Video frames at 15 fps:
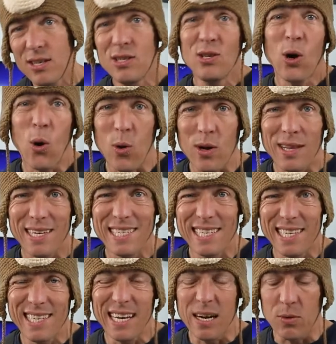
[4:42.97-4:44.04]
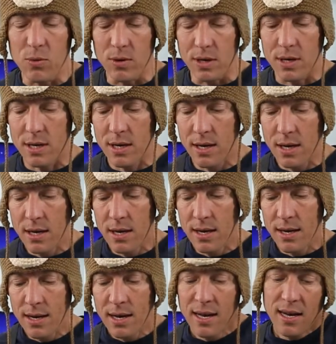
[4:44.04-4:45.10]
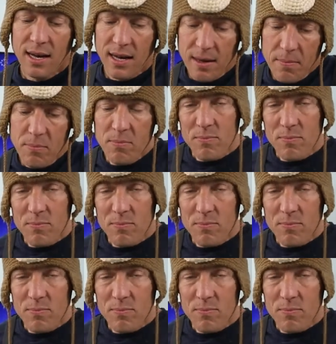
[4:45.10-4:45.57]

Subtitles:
totally did not work. So